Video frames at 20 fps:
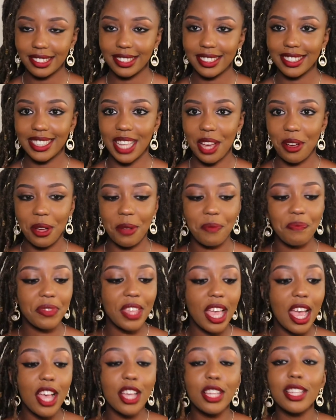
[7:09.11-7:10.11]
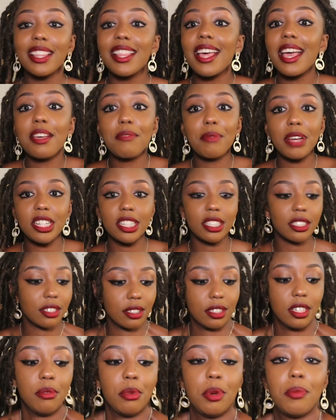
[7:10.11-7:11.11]
so imagine
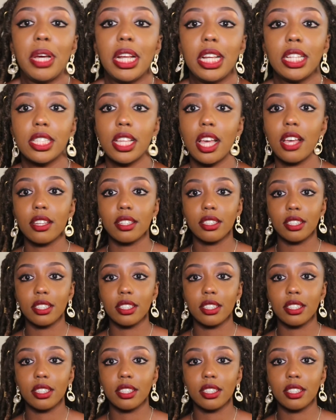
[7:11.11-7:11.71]
nimemaliza.